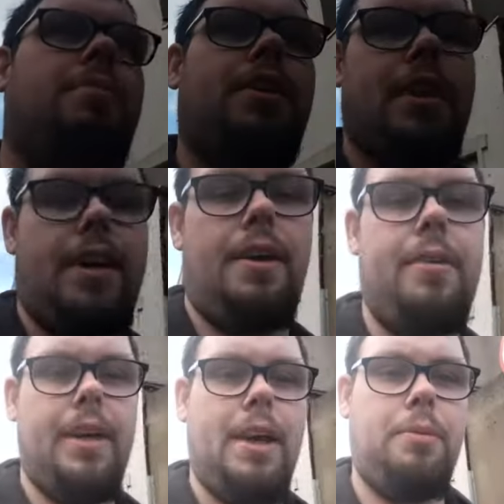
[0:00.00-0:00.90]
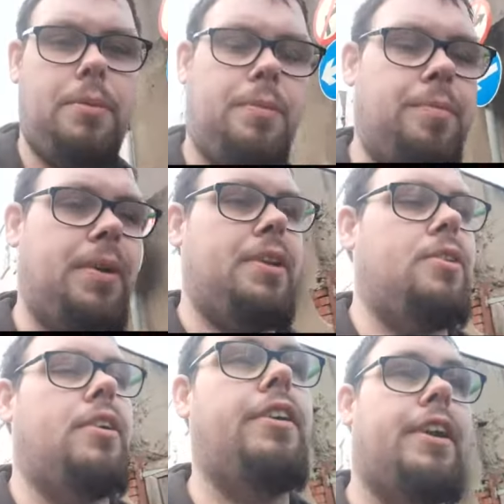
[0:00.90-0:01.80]
But yeah, I'm in
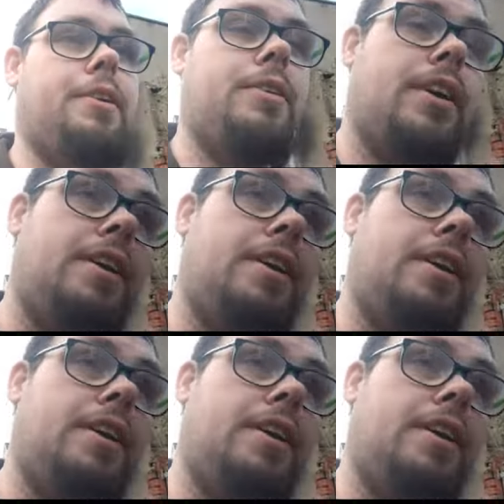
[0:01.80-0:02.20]
Dunleary now,